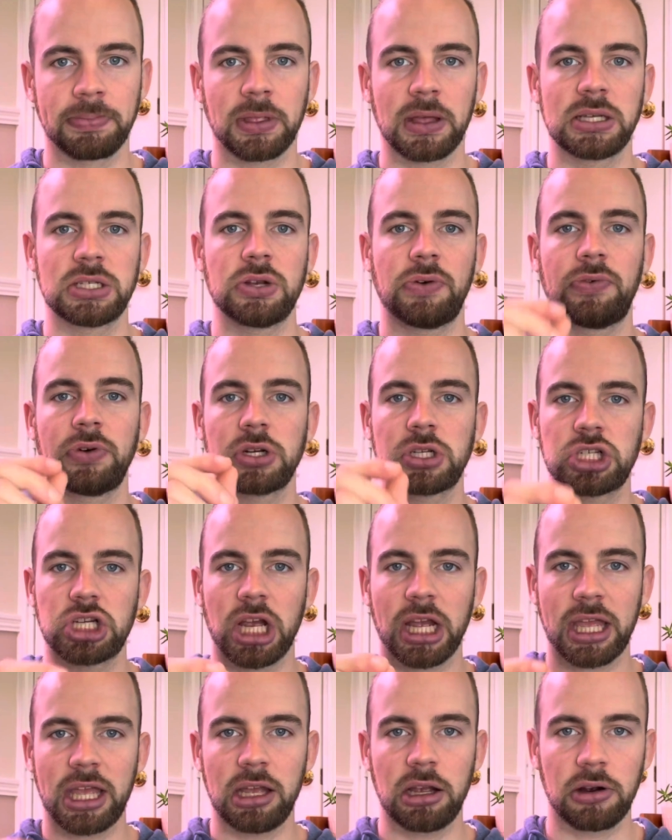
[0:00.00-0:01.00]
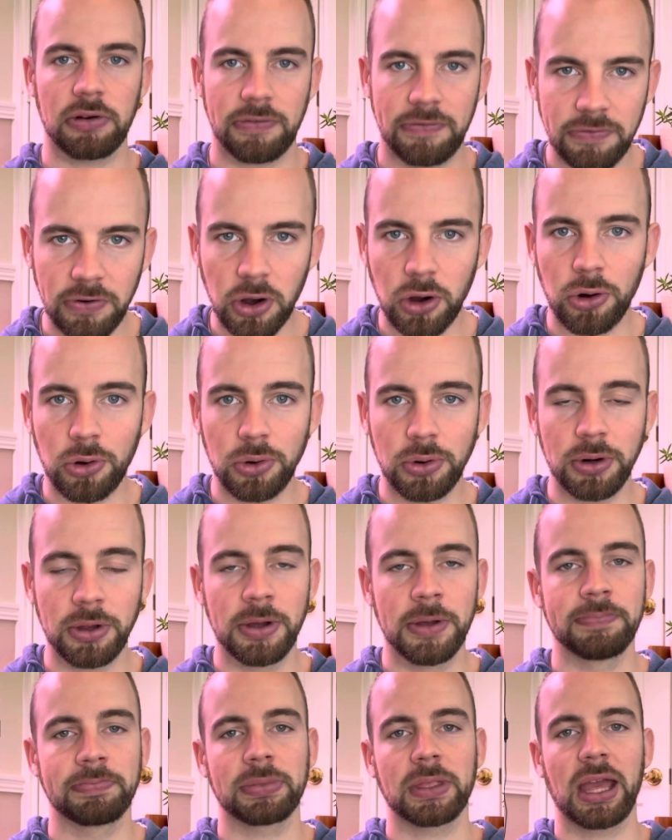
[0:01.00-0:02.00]
So if we're checking our phone
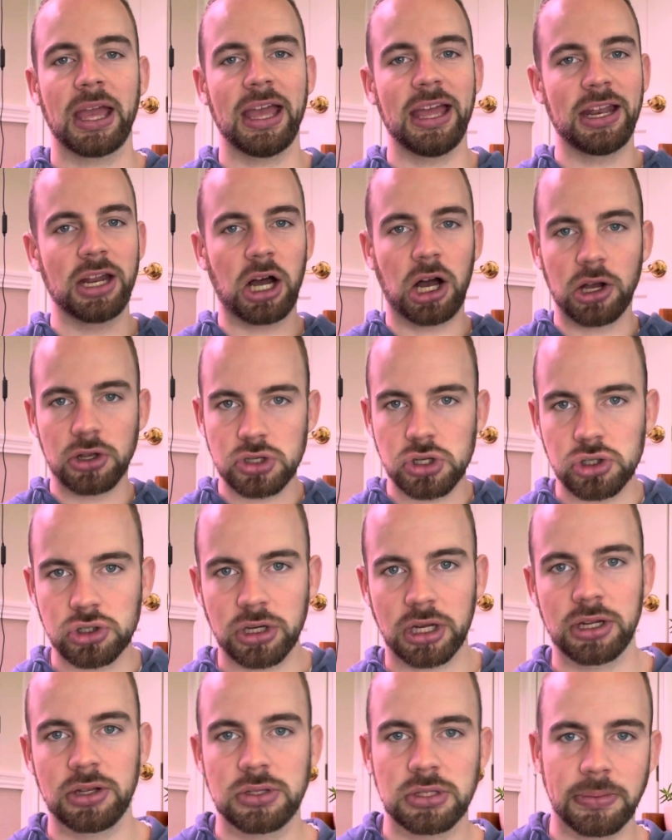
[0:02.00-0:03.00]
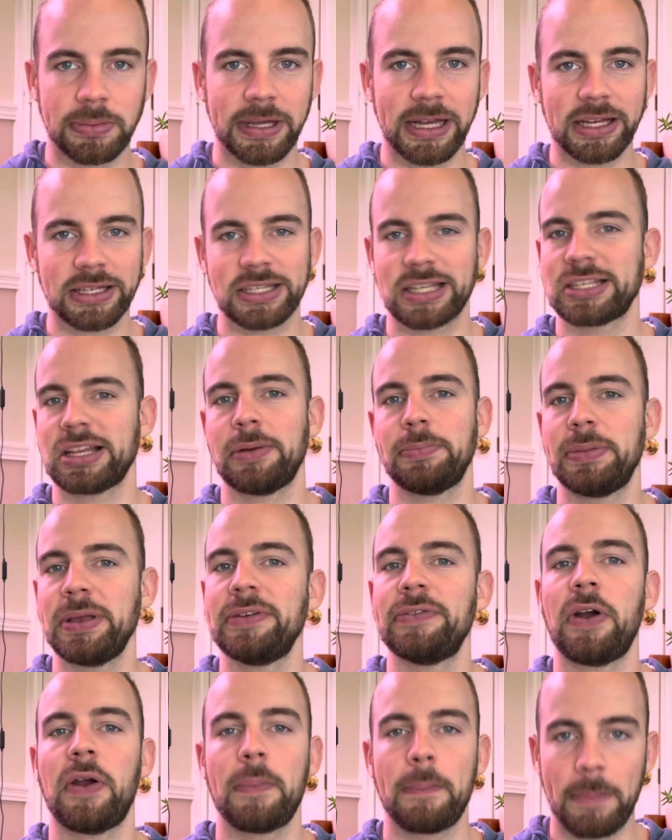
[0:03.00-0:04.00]
and also trying to do something else, that's not being
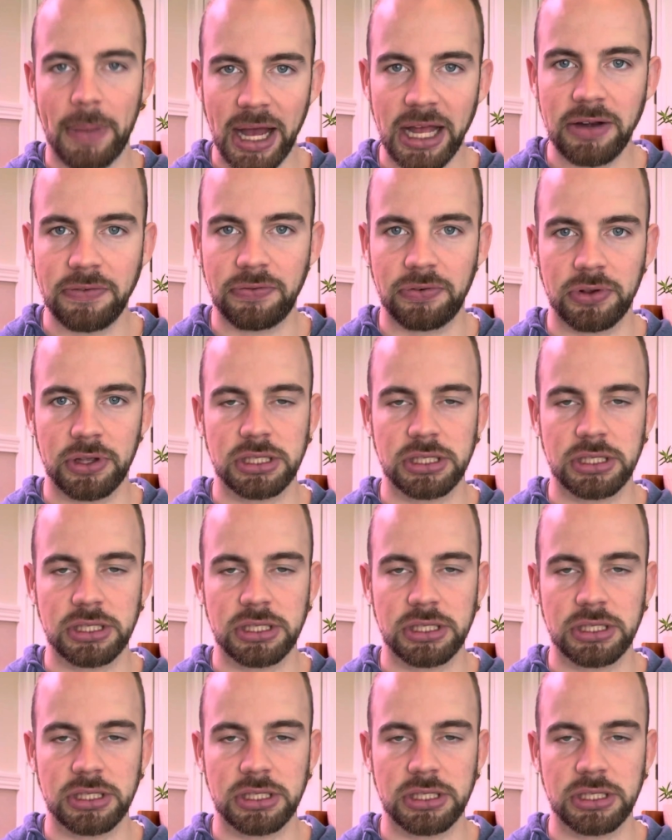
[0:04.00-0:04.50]
very mindful.